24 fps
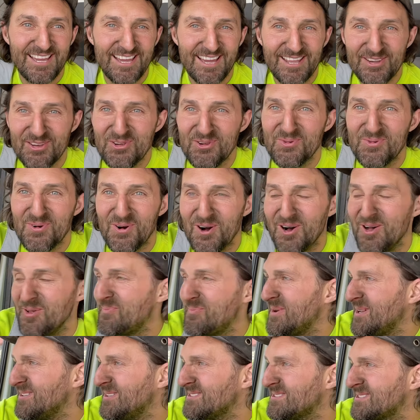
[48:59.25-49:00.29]
a new wall
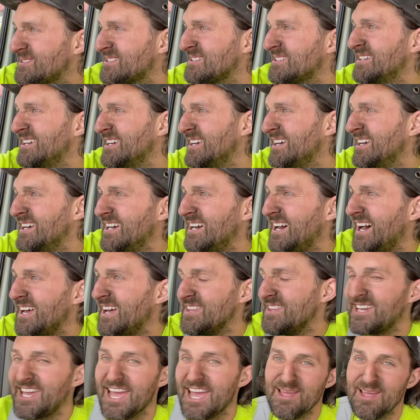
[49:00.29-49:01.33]
built and
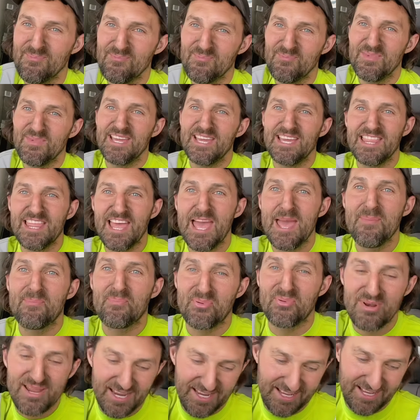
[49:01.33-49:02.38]
they're getting their
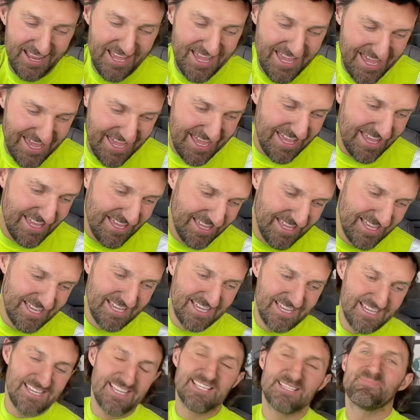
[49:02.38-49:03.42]
bricklayer
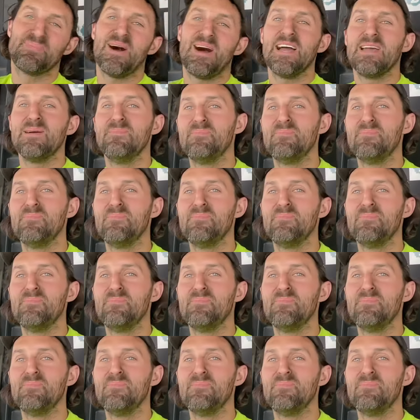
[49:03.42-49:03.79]
is buying